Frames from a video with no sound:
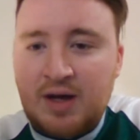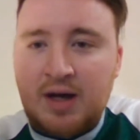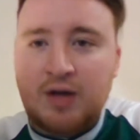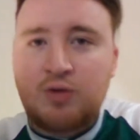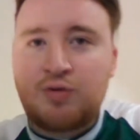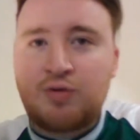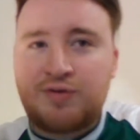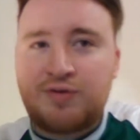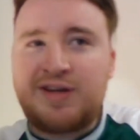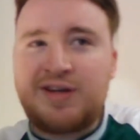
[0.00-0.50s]
I
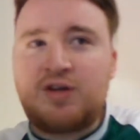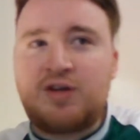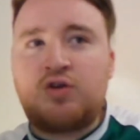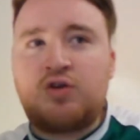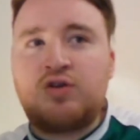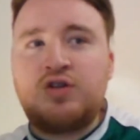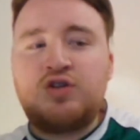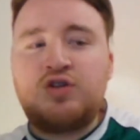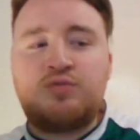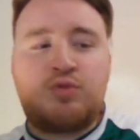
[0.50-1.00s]
don't think a
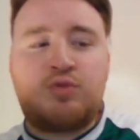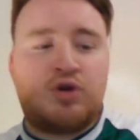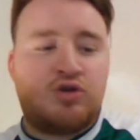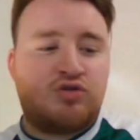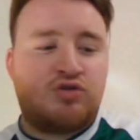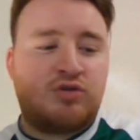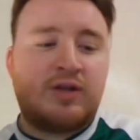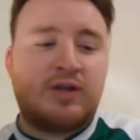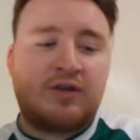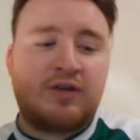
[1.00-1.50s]
lot of these
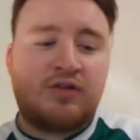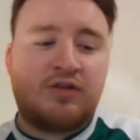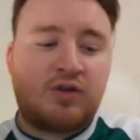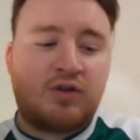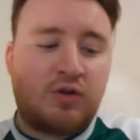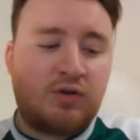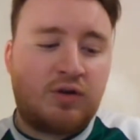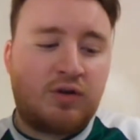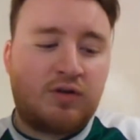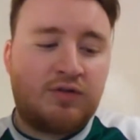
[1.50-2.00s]
boys realize
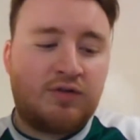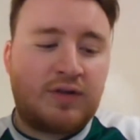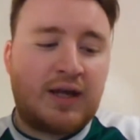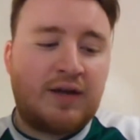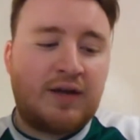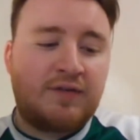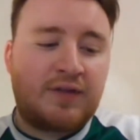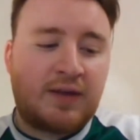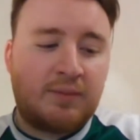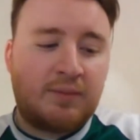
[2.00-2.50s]
until they've
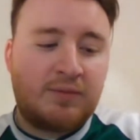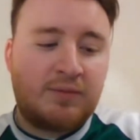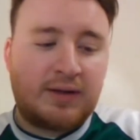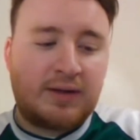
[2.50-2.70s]
left Hibs.